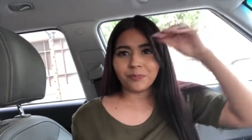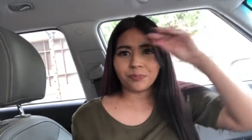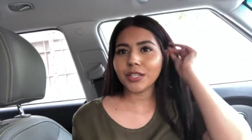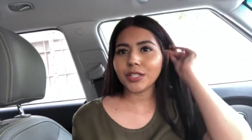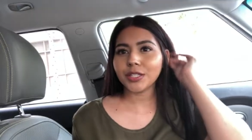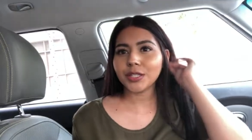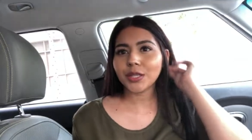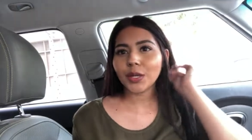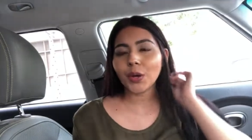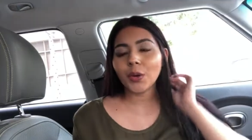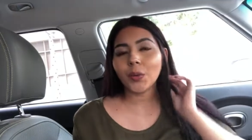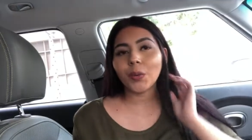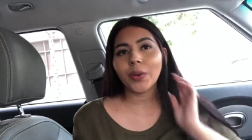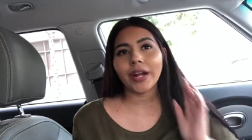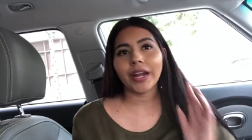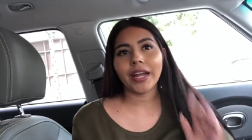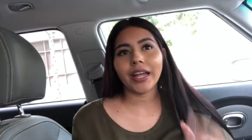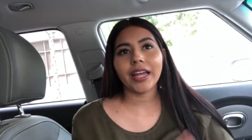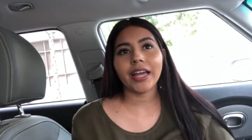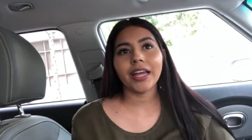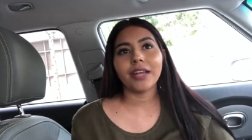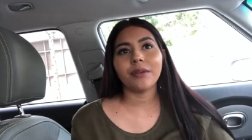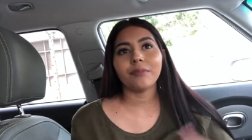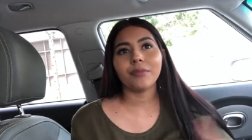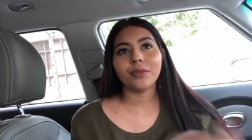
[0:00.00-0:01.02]
So when I
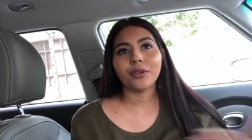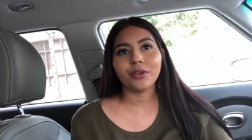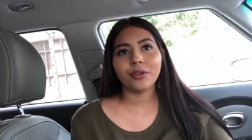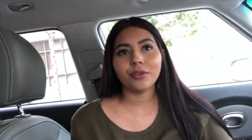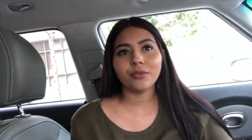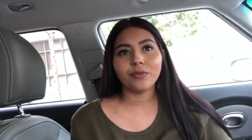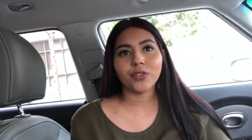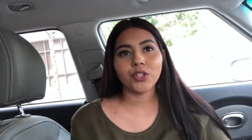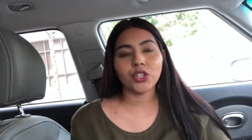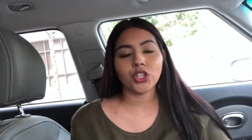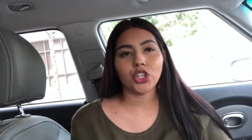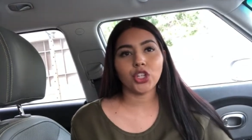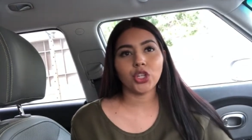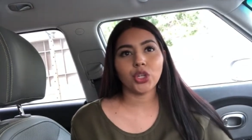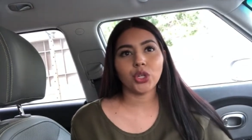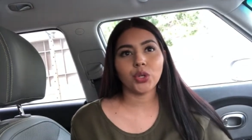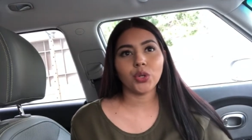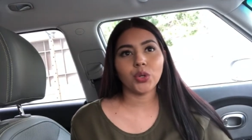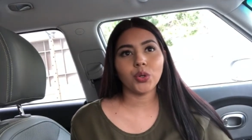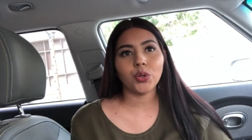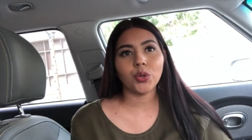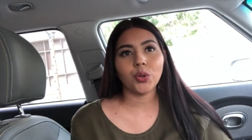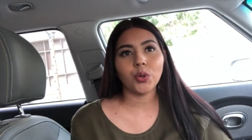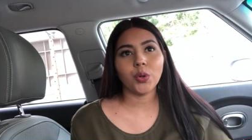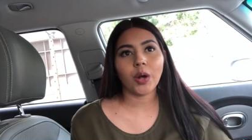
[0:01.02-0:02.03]
had moved
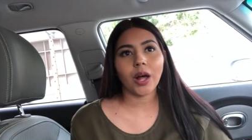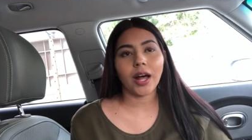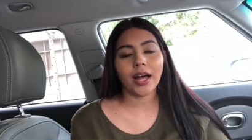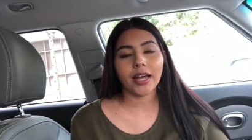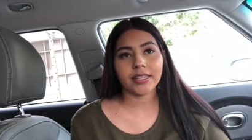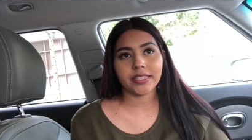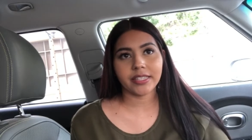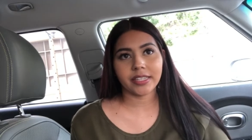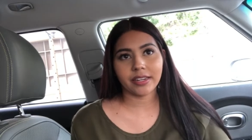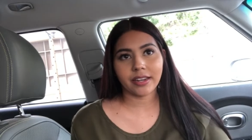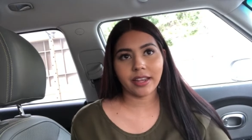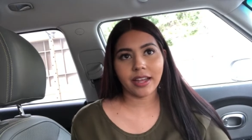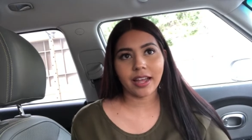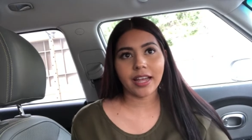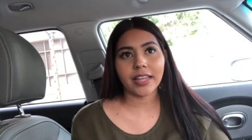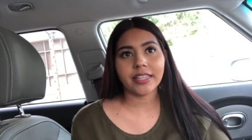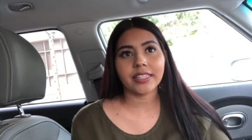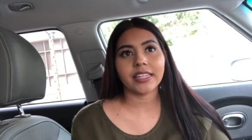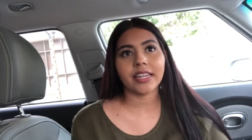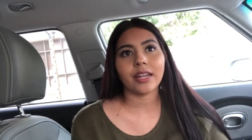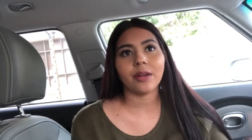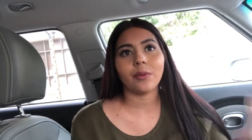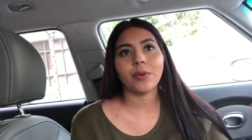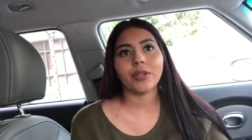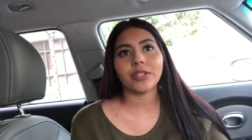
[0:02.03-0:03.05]
to Hacienda
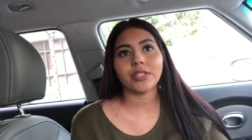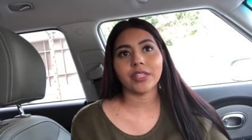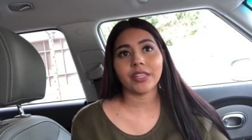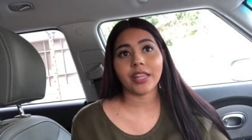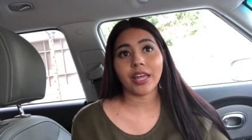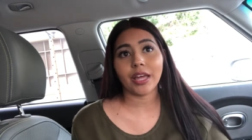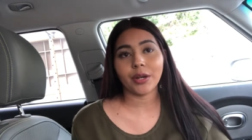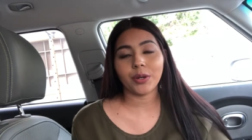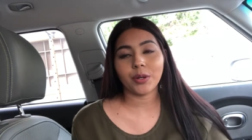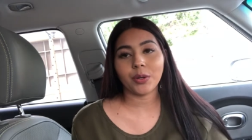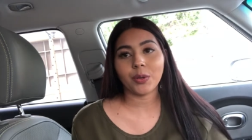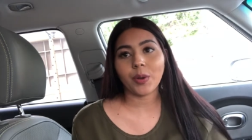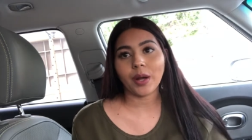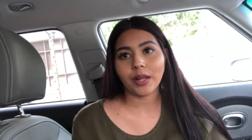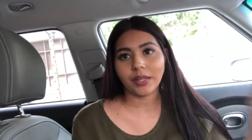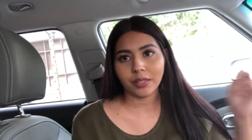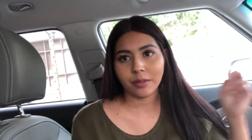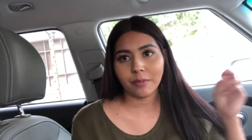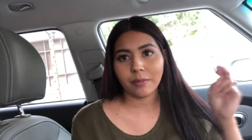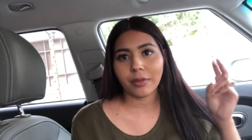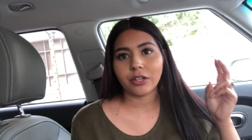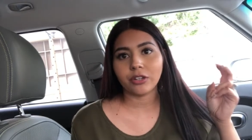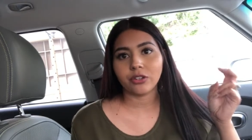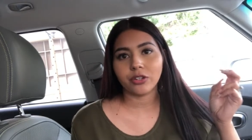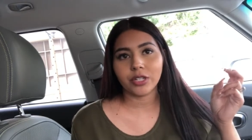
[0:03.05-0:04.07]
Heights and I went to that new
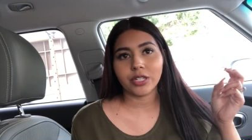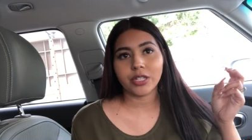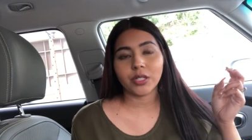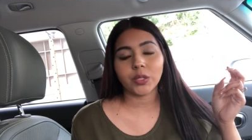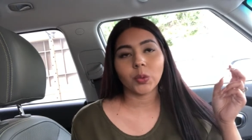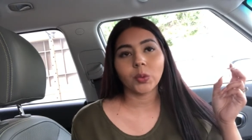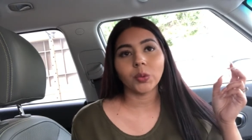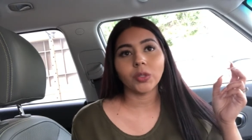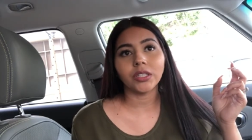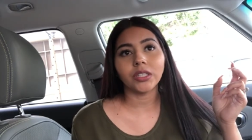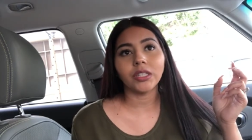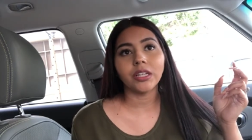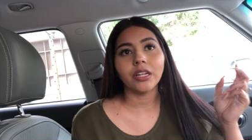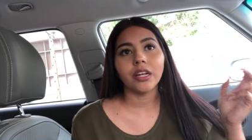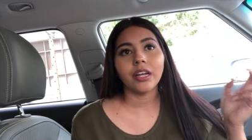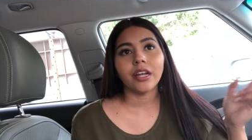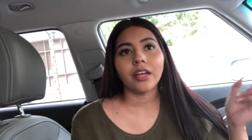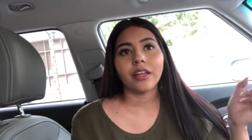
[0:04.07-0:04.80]
elementary school,